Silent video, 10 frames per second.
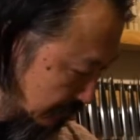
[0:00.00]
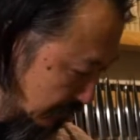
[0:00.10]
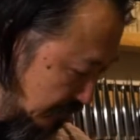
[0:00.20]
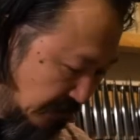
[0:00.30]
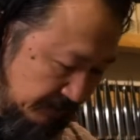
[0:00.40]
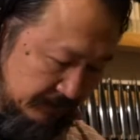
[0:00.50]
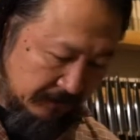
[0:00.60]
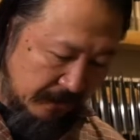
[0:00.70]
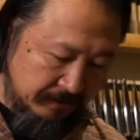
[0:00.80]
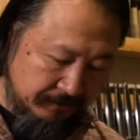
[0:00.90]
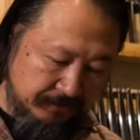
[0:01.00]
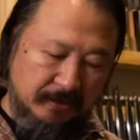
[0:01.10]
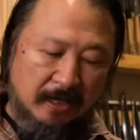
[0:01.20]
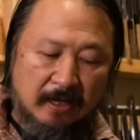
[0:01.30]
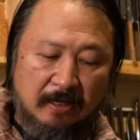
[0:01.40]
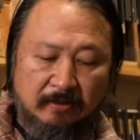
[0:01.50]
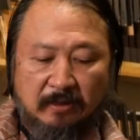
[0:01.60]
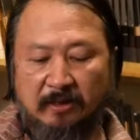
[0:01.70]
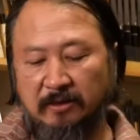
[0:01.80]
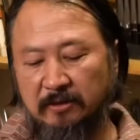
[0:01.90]
Shigefu's knife, and
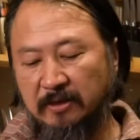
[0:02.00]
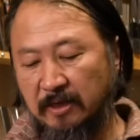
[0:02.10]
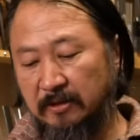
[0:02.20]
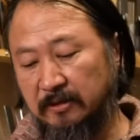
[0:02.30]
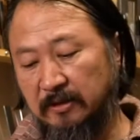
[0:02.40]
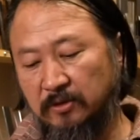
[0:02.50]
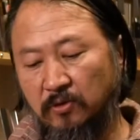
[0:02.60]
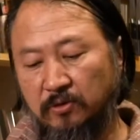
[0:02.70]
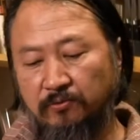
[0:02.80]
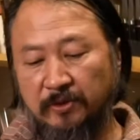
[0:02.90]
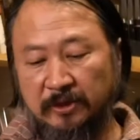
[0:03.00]
he does the sword